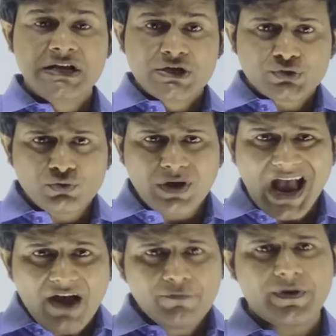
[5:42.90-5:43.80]
So
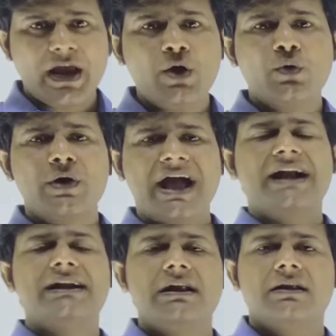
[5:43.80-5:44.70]
FAO
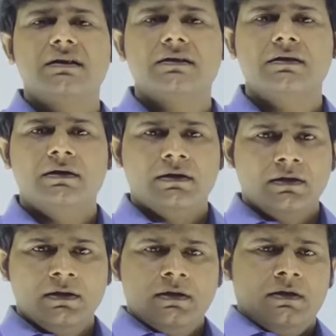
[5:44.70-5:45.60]
handle
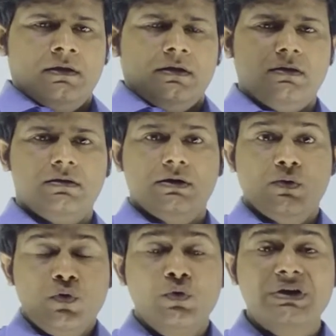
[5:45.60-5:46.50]

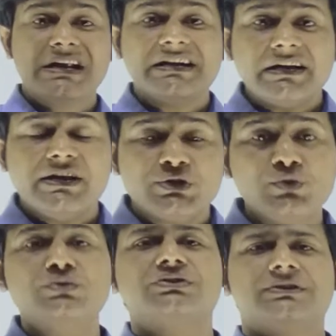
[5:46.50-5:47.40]
food related
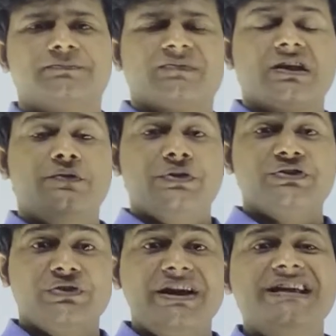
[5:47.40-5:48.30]
issues,
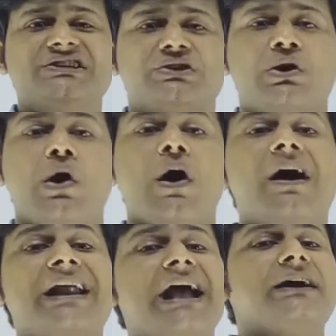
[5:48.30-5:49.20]
fisheries
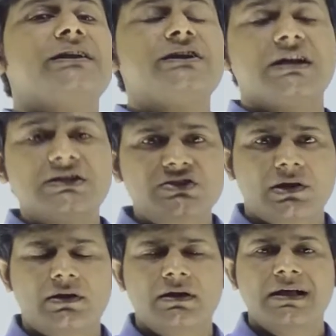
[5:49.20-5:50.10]
or
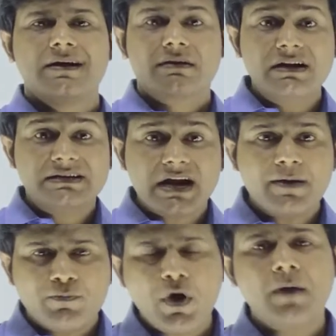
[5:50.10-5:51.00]
agricultural
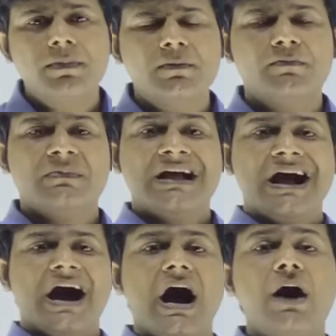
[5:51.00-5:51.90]
related problem,
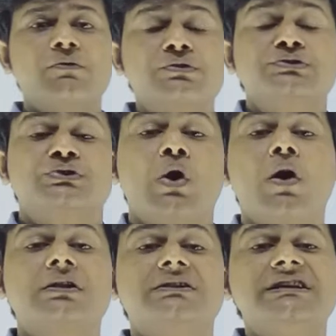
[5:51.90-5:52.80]
how to
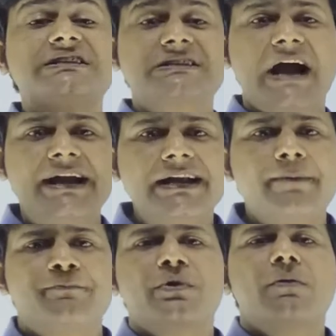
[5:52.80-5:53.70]
solve these kind
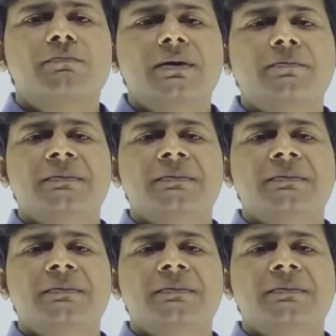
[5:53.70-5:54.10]
of problem